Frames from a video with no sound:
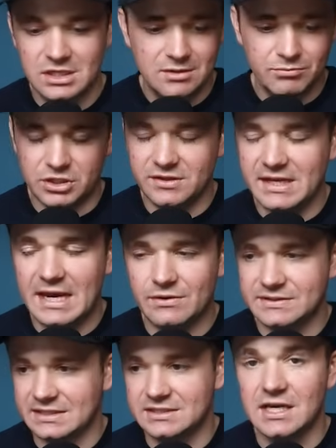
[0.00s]
put in the
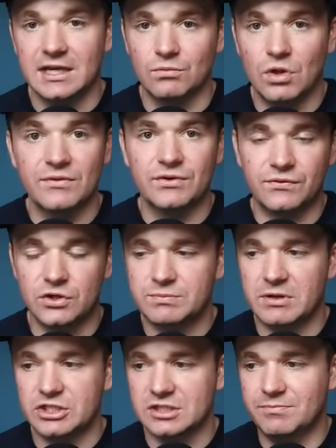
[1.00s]
hours, like, done, we'll have your
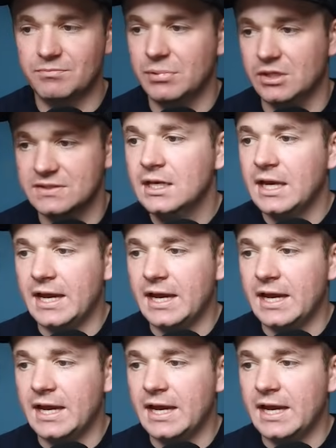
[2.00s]
first project built.